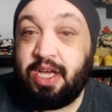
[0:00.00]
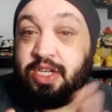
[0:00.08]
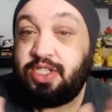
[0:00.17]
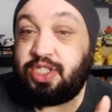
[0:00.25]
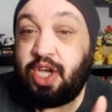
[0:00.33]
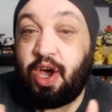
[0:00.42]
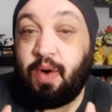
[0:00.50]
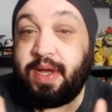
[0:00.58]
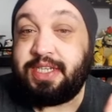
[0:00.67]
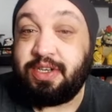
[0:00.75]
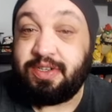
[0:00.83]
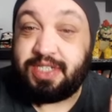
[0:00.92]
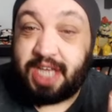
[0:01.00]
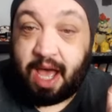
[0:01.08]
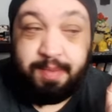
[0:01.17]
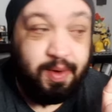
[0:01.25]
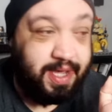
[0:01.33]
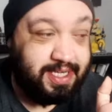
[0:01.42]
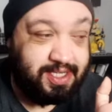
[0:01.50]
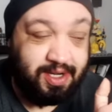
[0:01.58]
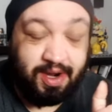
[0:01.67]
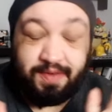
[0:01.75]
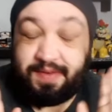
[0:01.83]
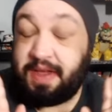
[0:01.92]
So until Zabu gets
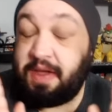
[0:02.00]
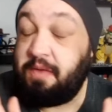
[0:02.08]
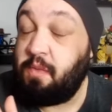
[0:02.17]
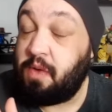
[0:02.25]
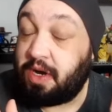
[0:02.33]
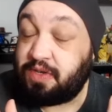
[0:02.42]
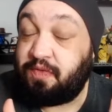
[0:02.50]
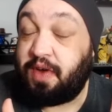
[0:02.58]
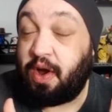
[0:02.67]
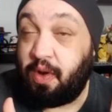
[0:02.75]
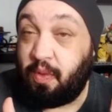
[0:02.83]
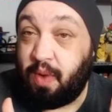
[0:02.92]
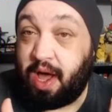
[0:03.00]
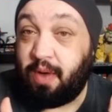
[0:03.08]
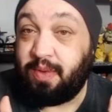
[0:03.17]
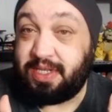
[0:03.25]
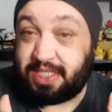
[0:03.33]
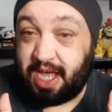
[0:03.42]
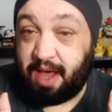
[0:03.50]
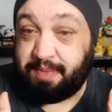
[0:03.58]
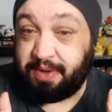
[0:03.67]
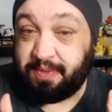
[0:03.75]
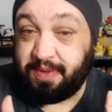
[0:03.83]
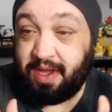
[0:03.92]
nerfed, it works very well with Zabu,